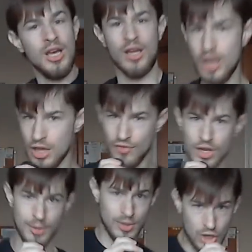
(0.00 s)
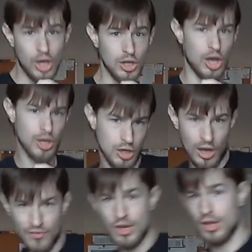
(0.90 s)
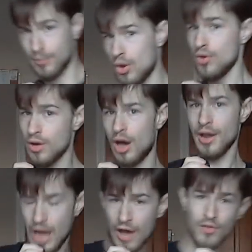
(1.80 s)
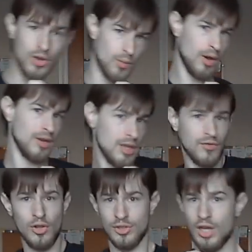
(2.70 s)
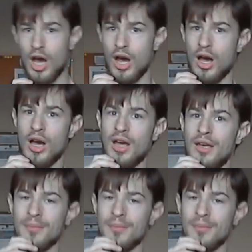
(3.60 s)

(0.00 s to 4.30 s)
Living in the sunlight, loving in the moonlight, having a